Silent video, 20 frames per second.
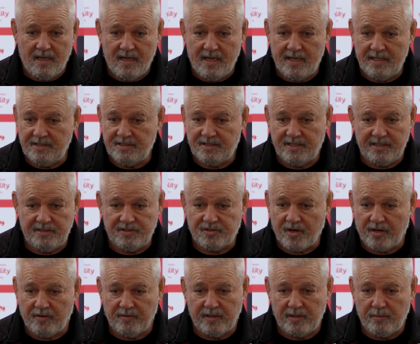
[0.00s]
he's he's
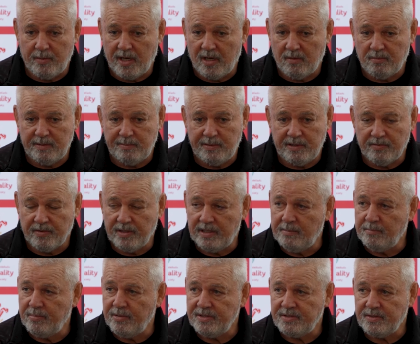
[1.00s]
trained really well. We've been really
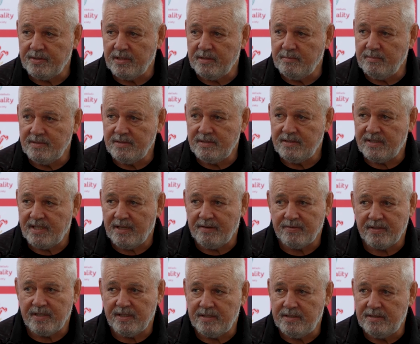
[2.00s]
impressed with him. He's a
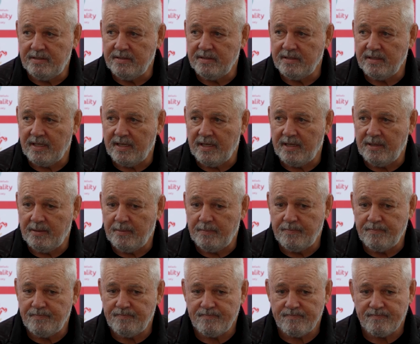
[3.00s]
tough kid.
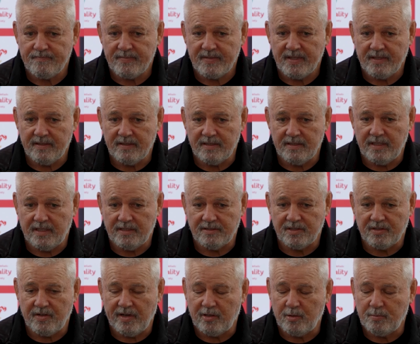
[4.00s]
Um, yeah, it's
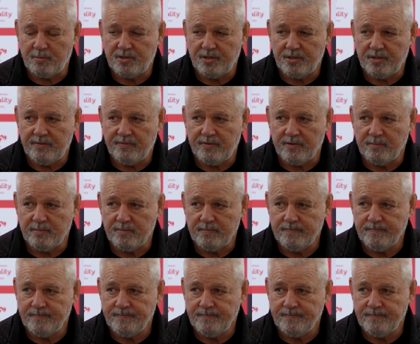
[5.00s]
a great opportunity for him.